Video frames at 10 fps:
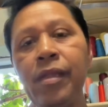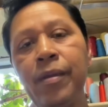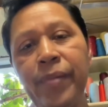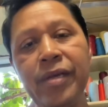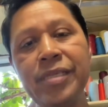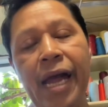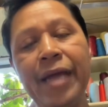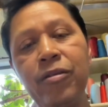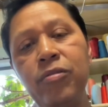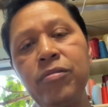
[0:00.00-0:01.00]
because I
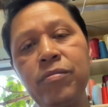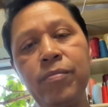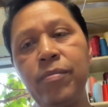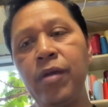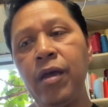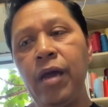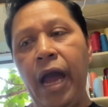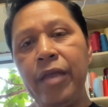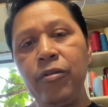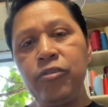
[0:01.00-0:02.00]
don't
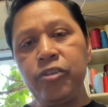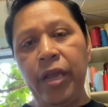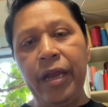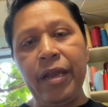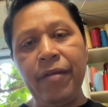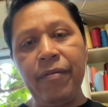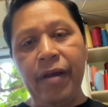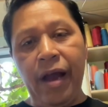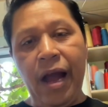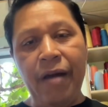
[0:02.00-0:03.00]
share
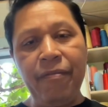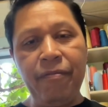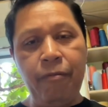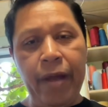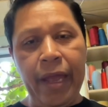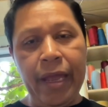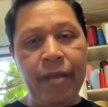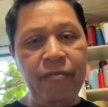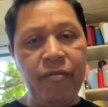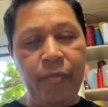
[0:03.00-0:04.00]
halfway
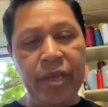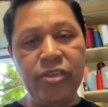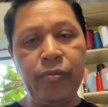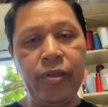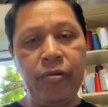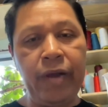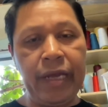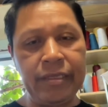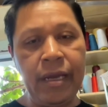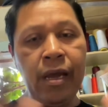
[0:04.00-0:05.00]
information with you
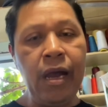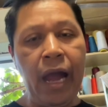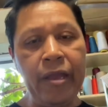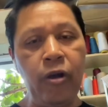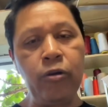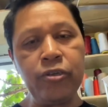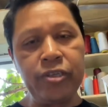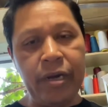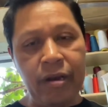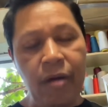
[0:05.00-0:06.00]
guys. I always
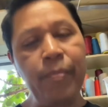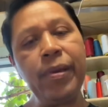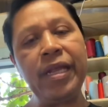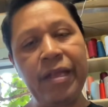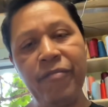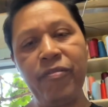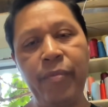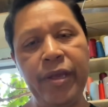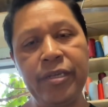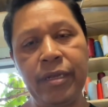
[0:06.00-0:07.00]
share complete
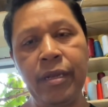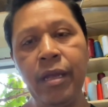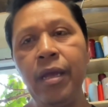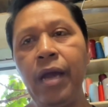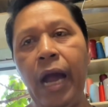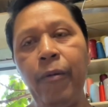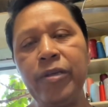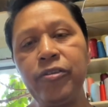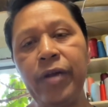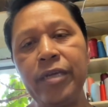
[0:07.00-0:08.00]
information. I want
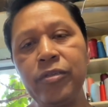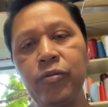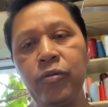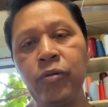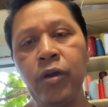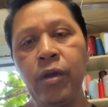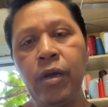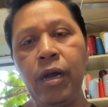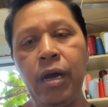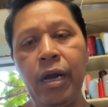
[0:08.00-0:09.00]
you guys to
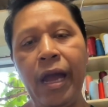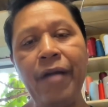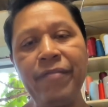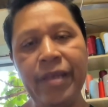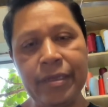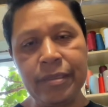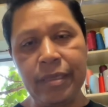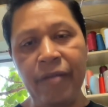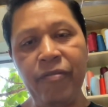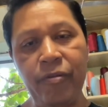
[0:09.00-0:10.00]
have this
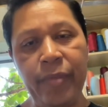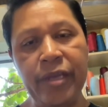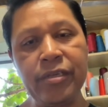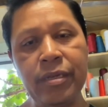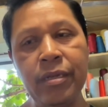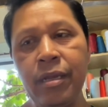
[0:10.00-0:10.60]
information